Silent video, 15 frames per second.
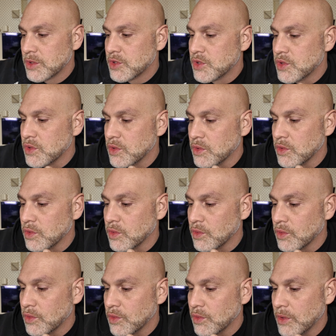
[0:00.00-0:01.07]

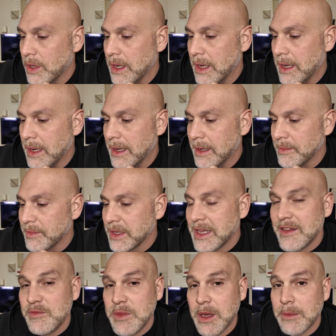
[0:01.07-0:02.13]
to
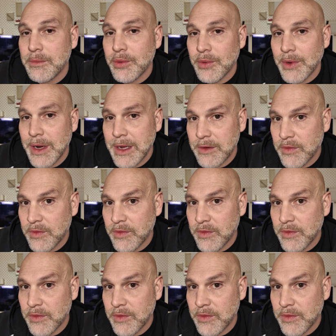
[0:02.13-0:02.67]
give me a break